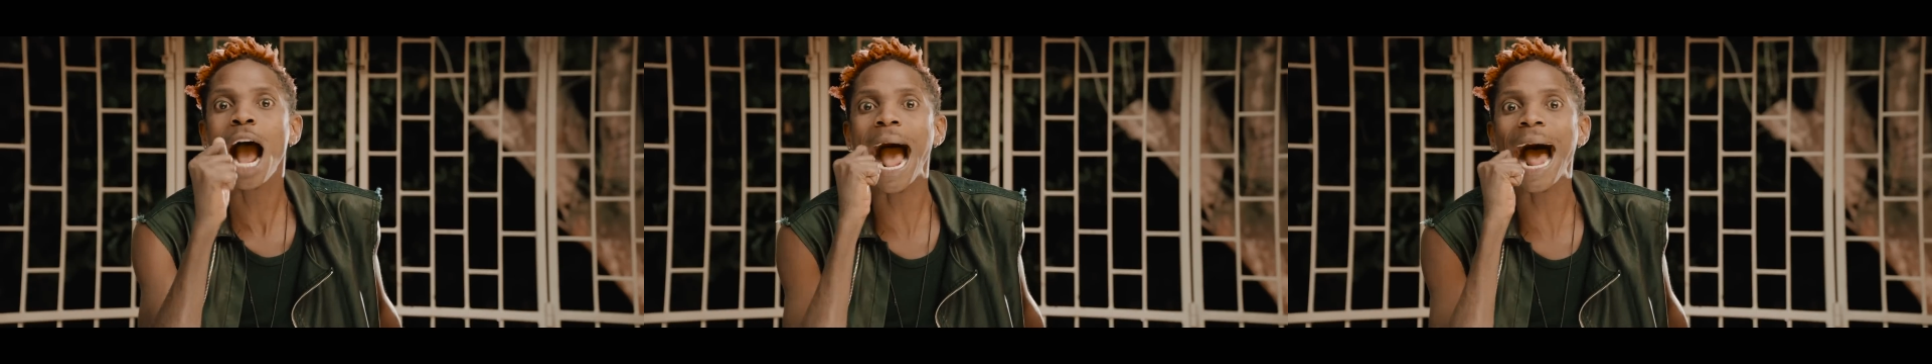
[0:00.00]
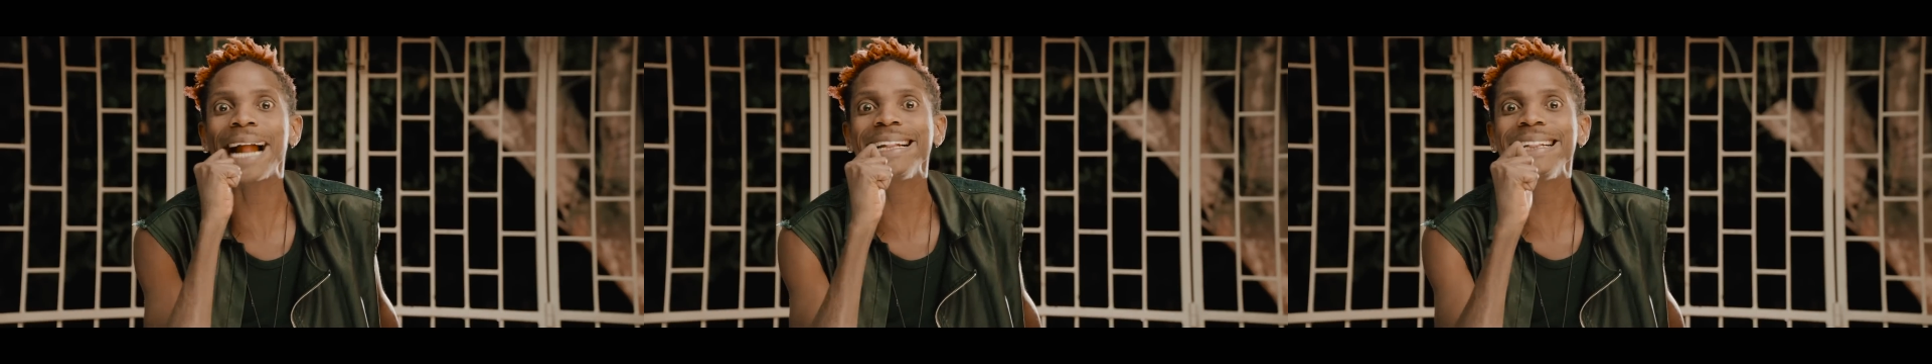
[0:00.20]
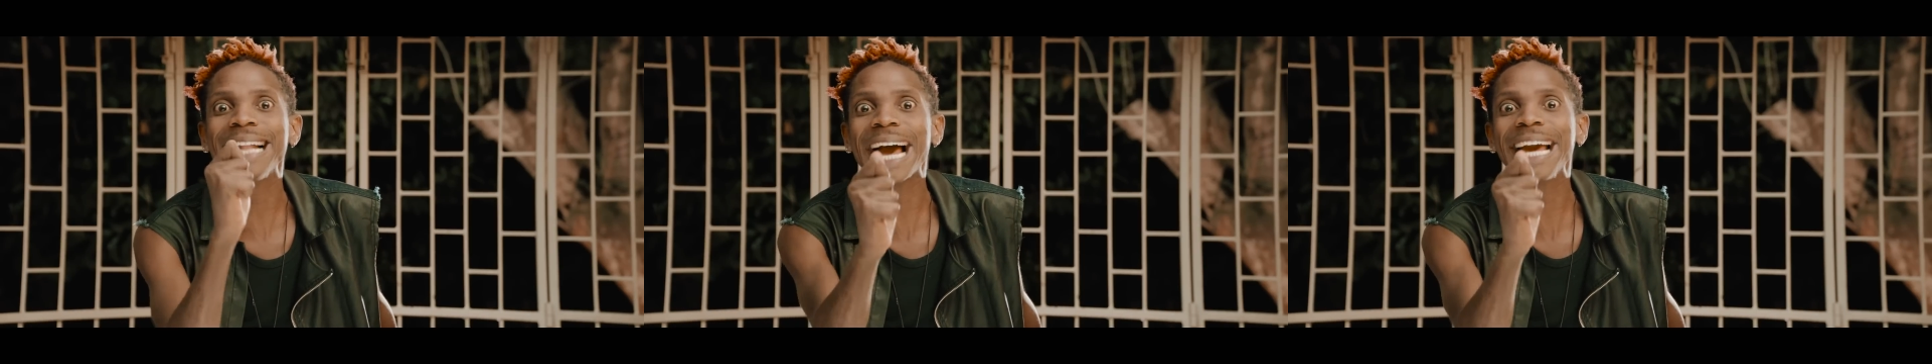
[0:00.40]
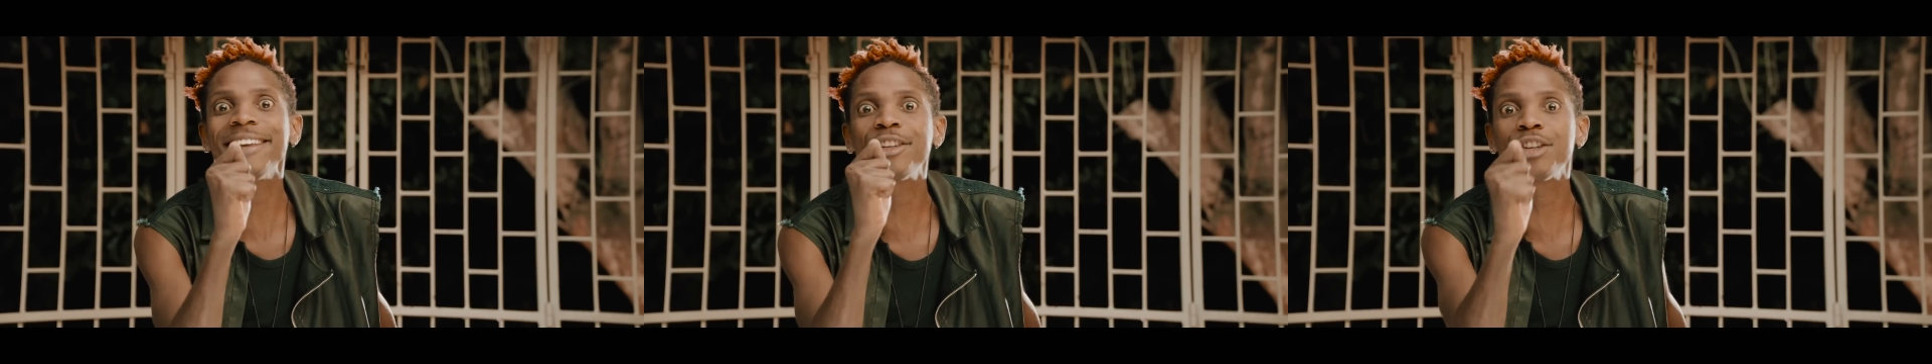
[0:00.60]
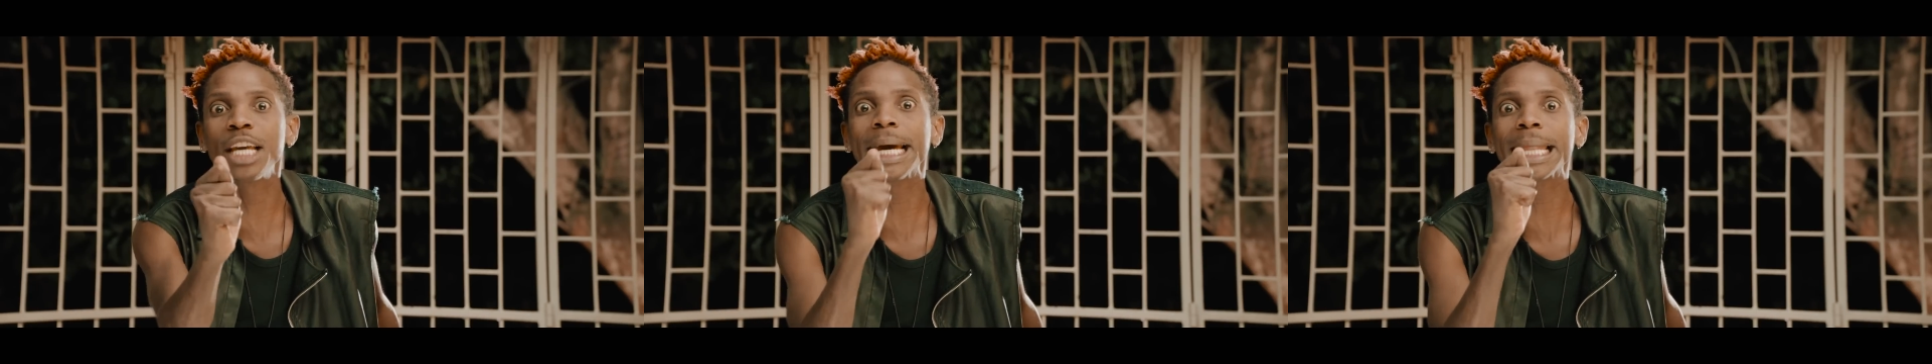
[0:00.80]
a
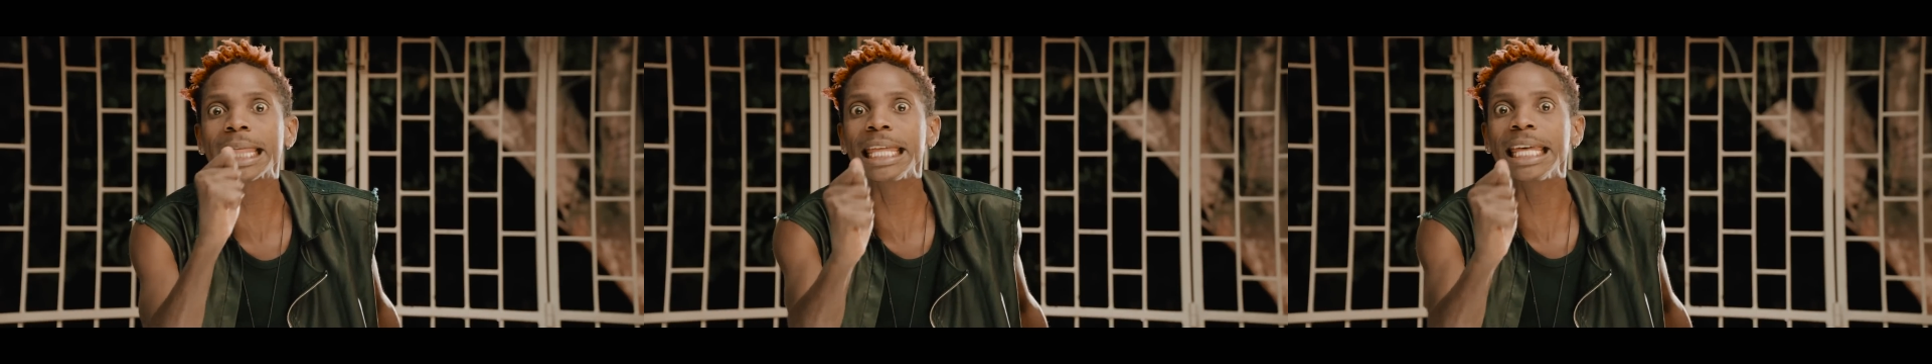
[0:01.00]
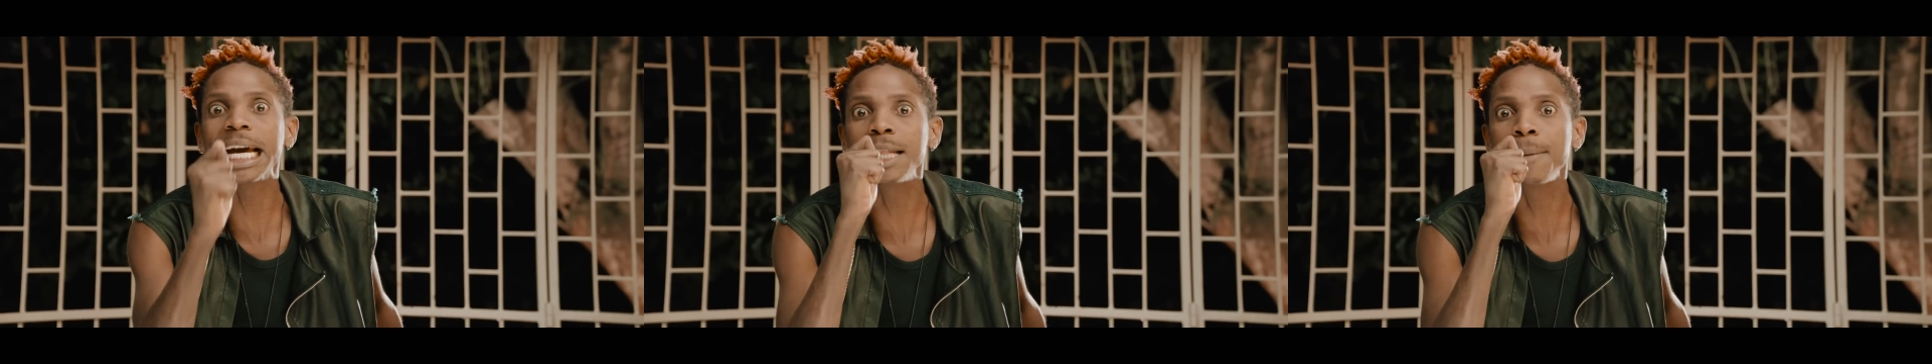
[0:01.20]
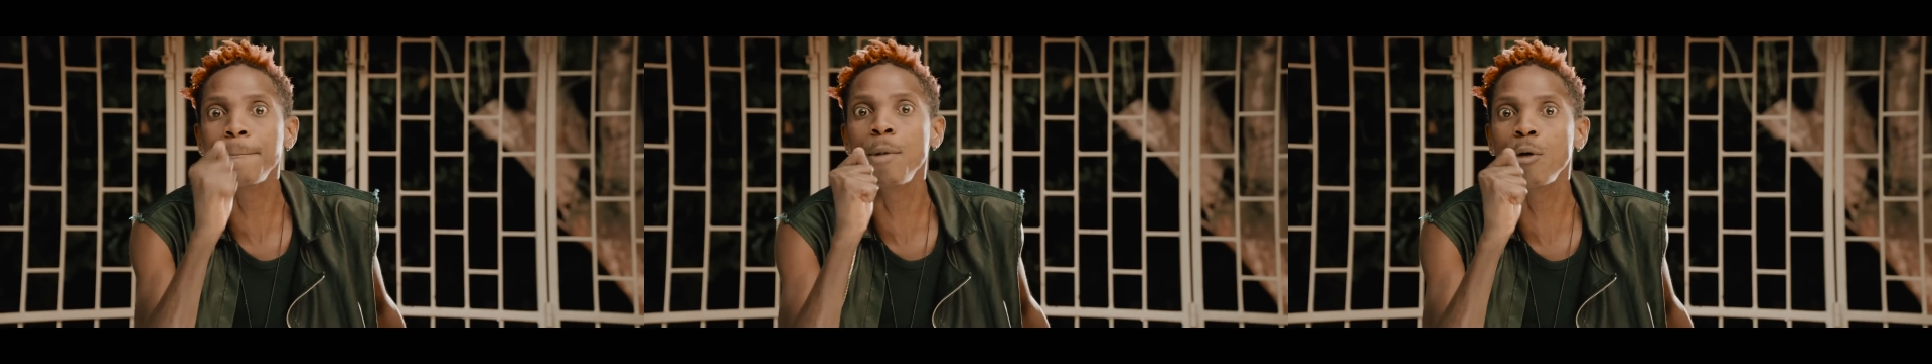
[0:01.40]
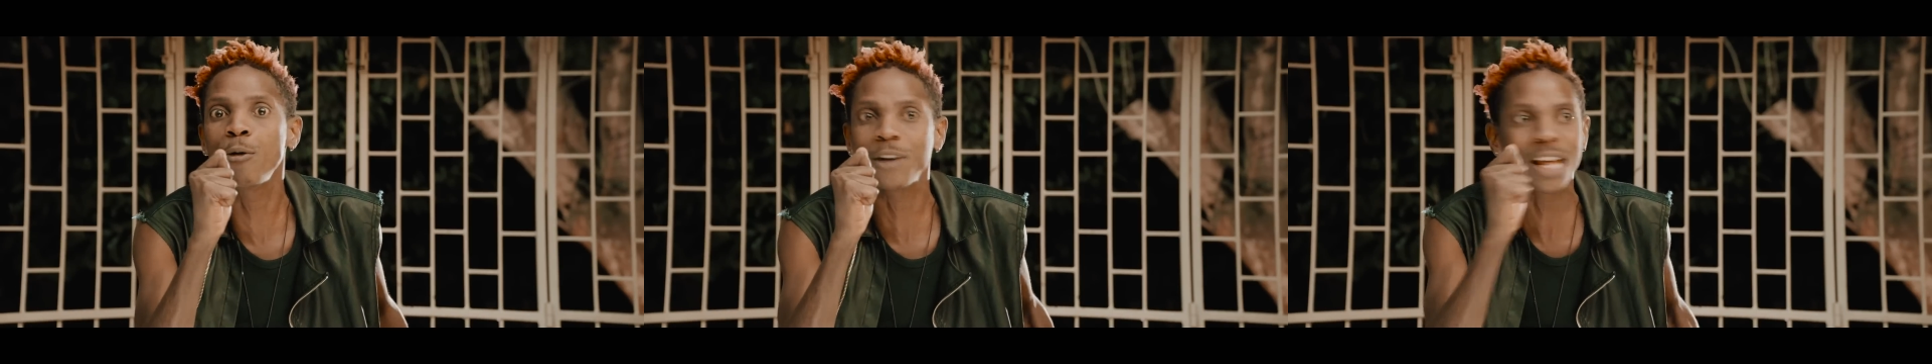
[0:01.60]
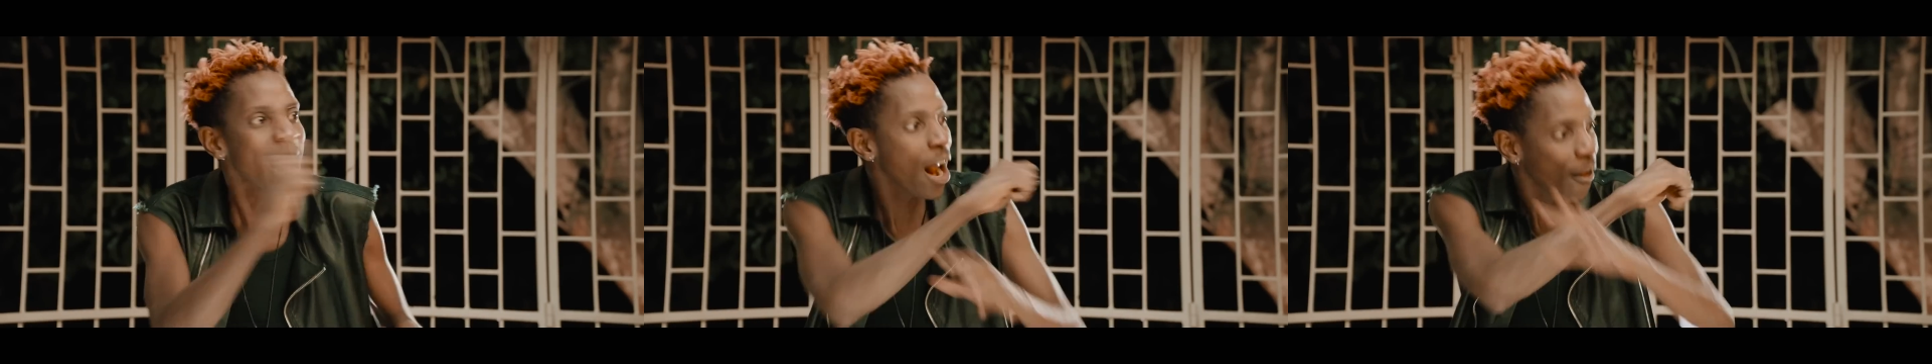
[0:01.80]
Nigerian
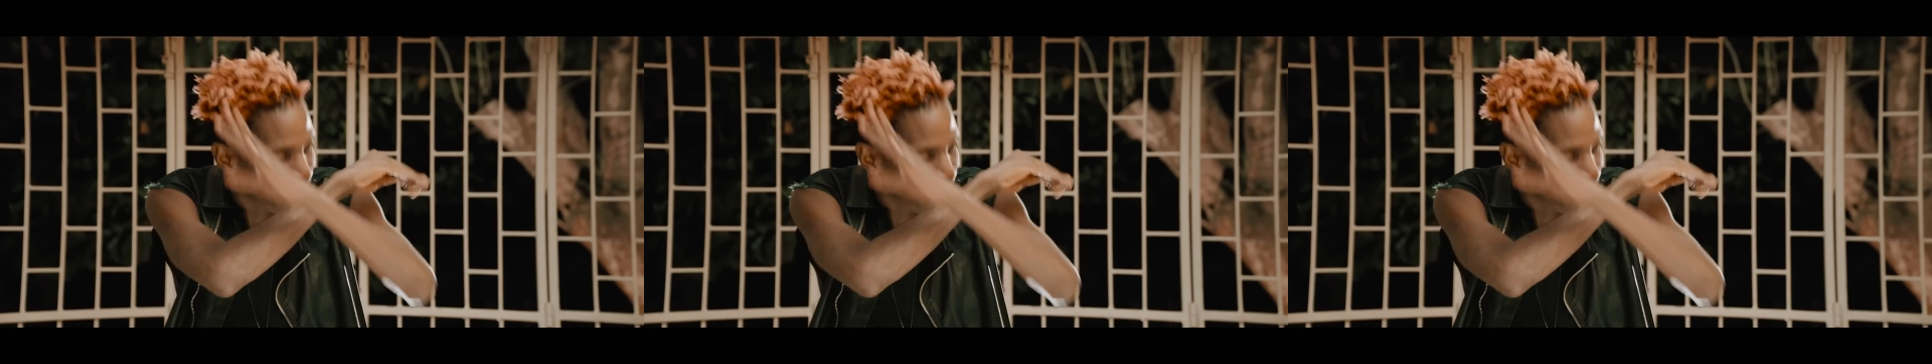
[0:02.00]
movie.